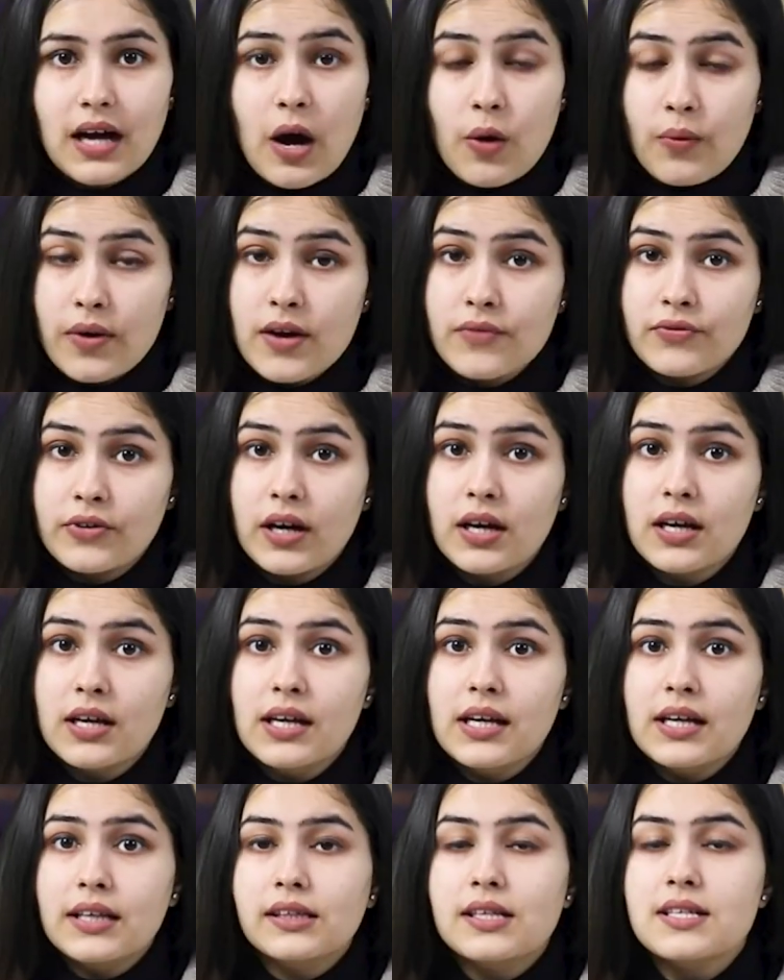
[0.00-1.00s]
However,
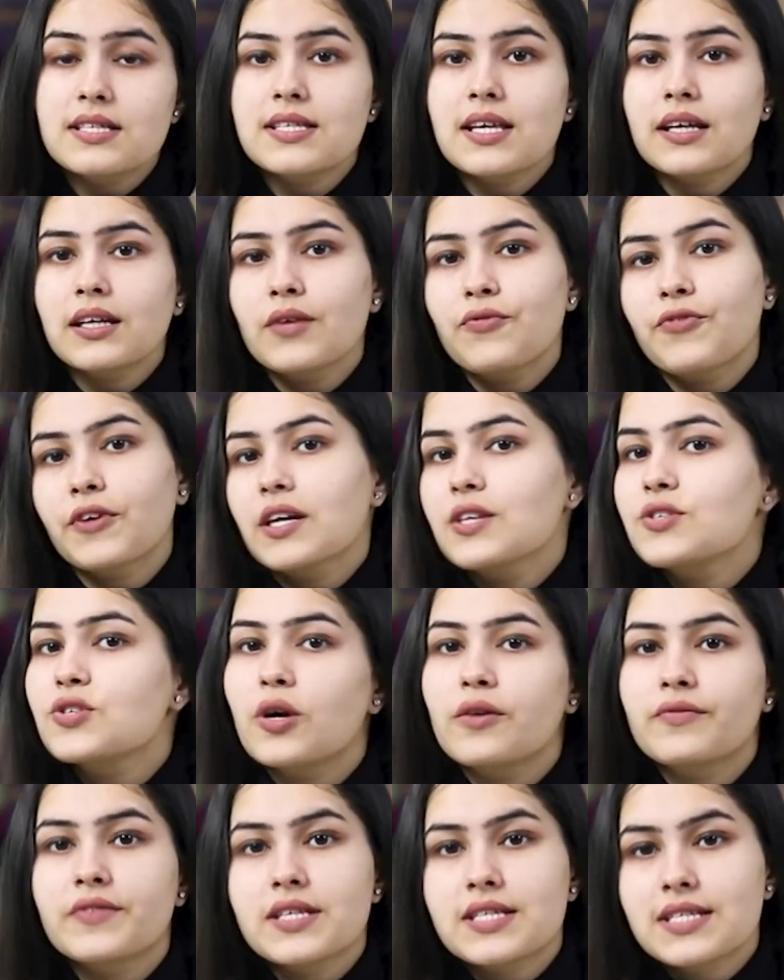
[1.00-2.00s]
the significance
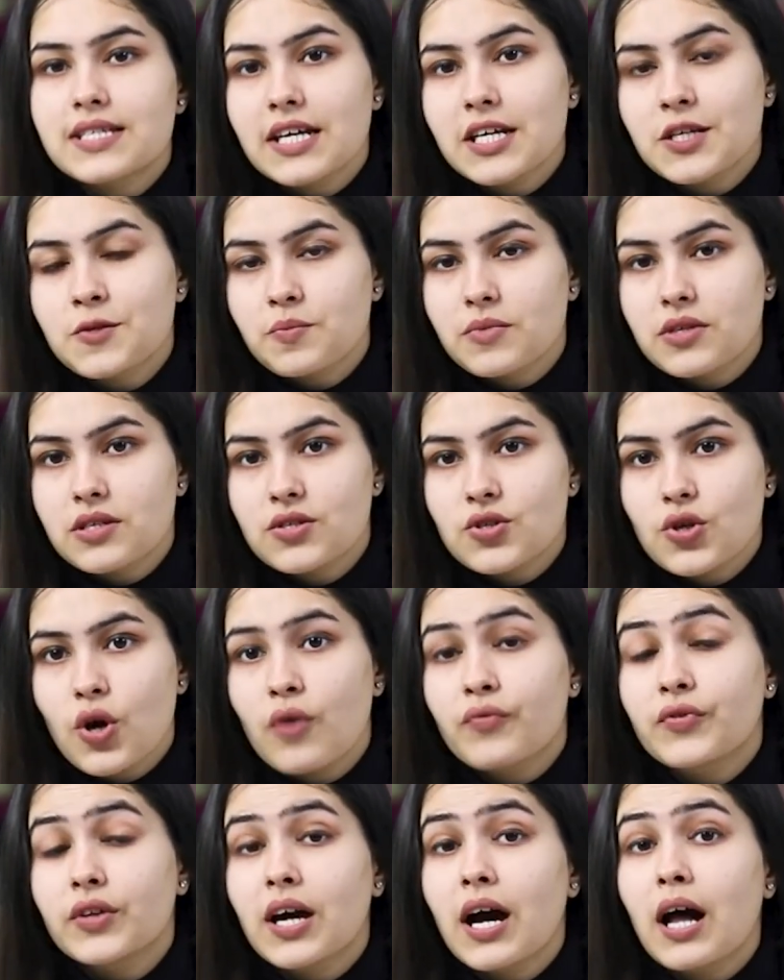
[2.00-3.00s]
of the statement
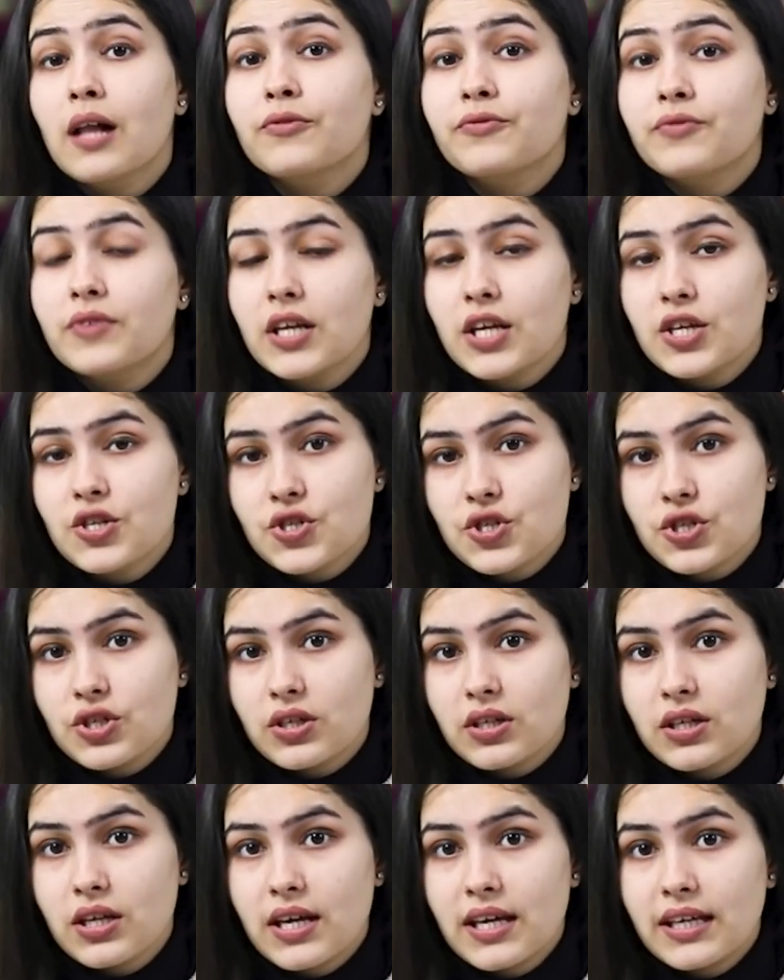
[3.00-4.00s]
of the Gulf
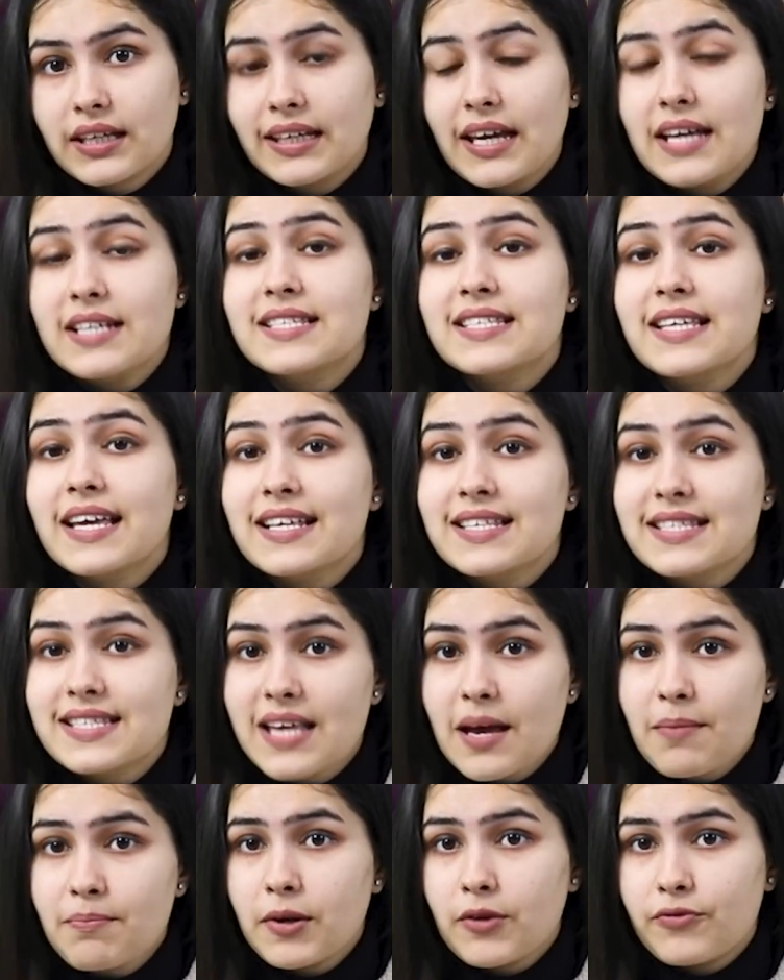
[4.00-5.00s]
nation gets
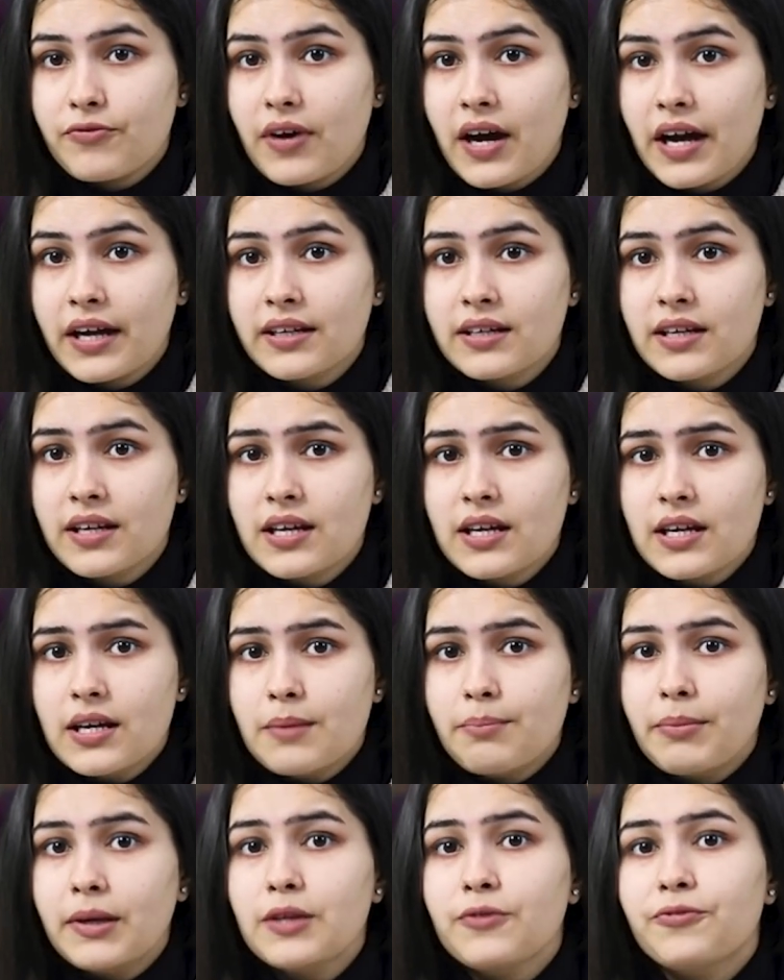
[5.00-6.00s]
exemplified
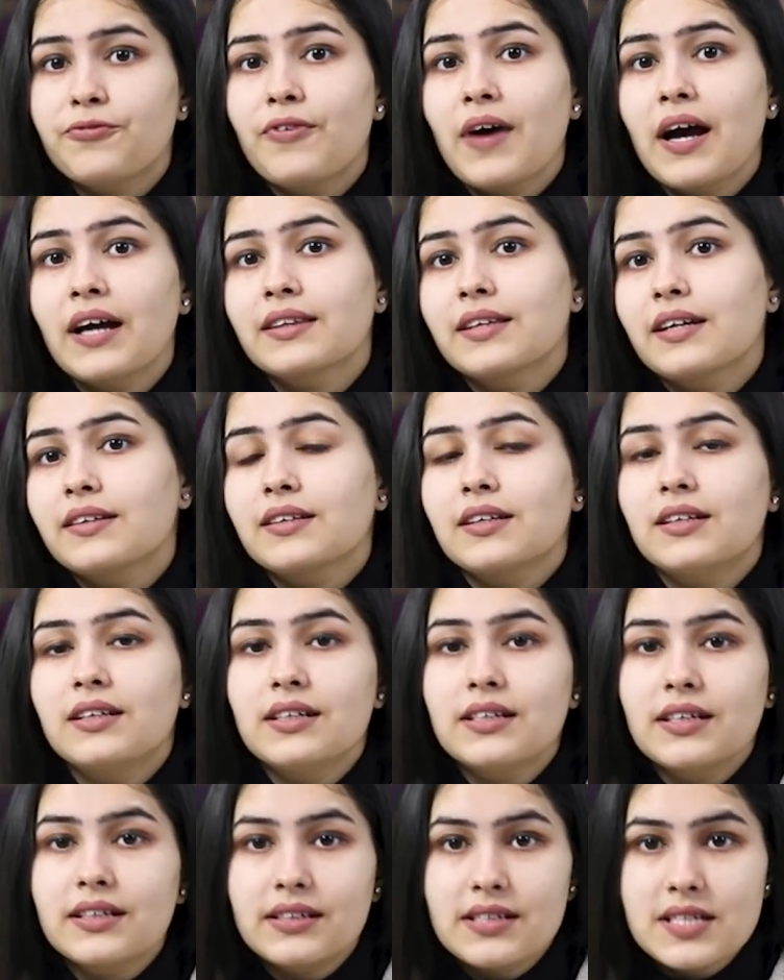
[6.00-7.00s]
by the fact that
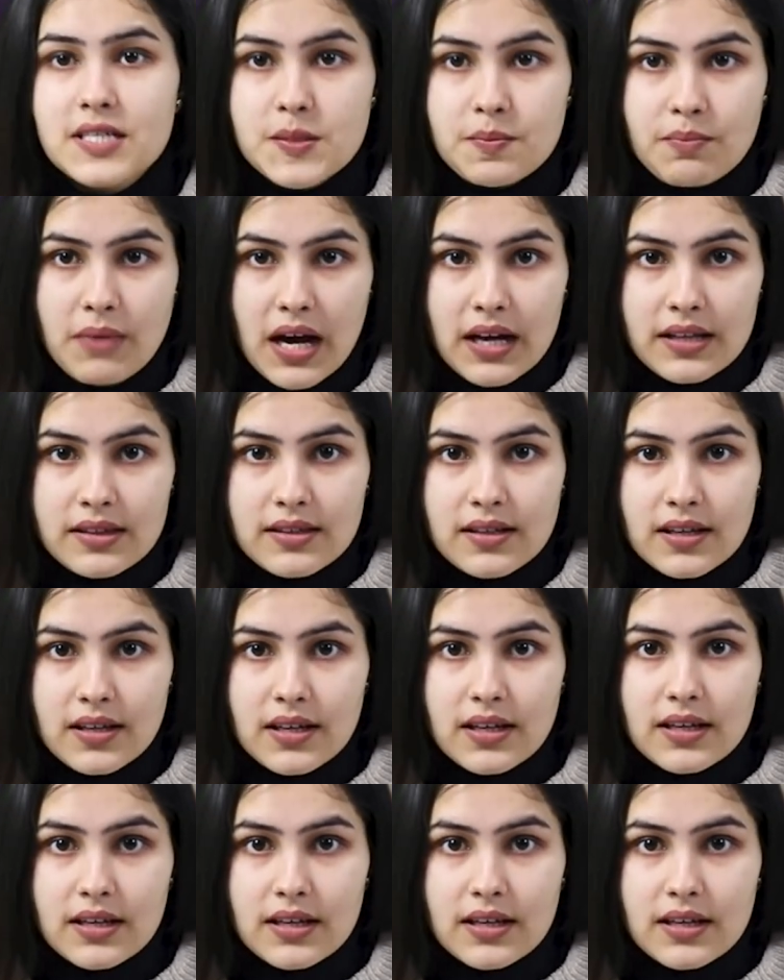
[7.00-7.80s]
earlier this month,